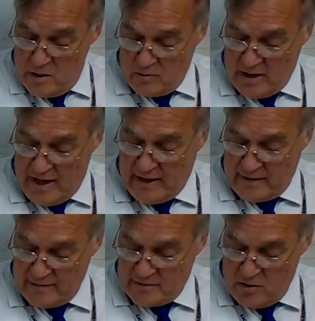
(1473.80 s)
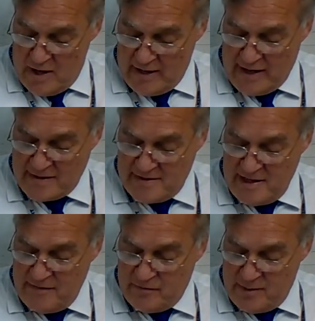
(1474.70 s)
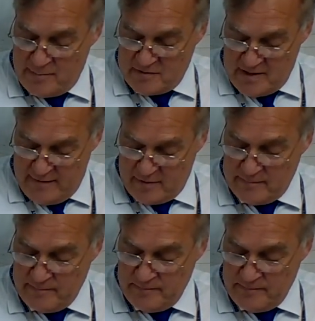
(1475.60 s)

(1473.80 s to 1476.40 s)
Okay, so I like D for number 7.